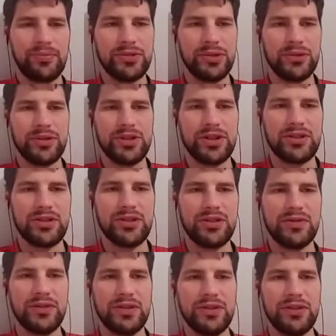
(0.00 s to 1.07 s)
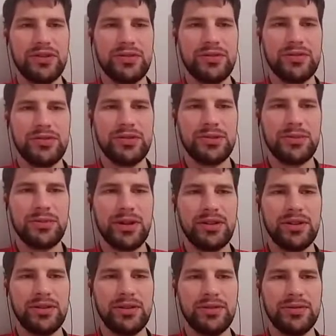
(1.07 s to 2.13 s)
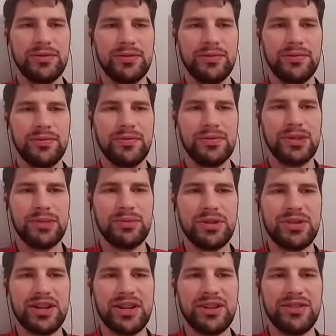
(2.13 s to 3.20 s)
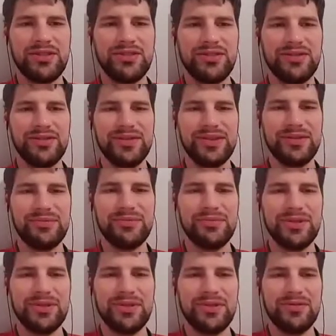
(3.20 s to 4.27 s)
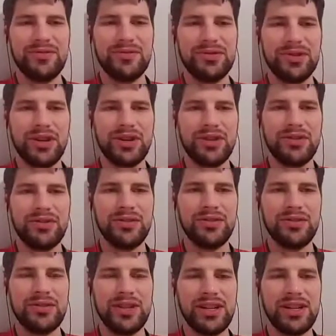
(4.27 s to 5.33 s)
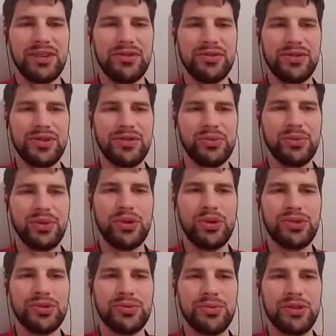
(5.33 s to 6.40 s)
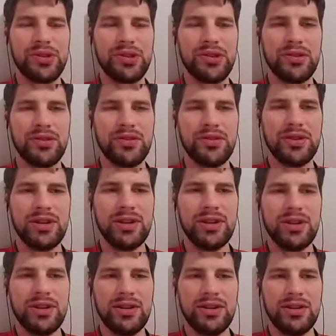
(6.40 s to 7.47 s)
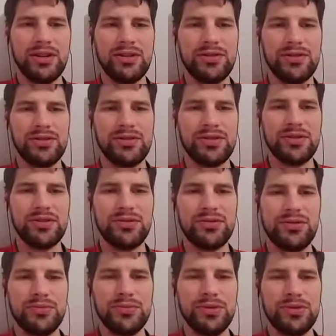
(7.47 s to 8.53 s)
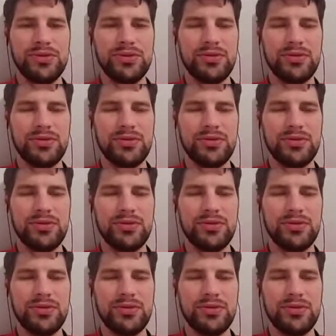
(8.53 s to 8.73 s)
So he's actually in a very good spot here, except he's got to try to take down these walls with just these troops.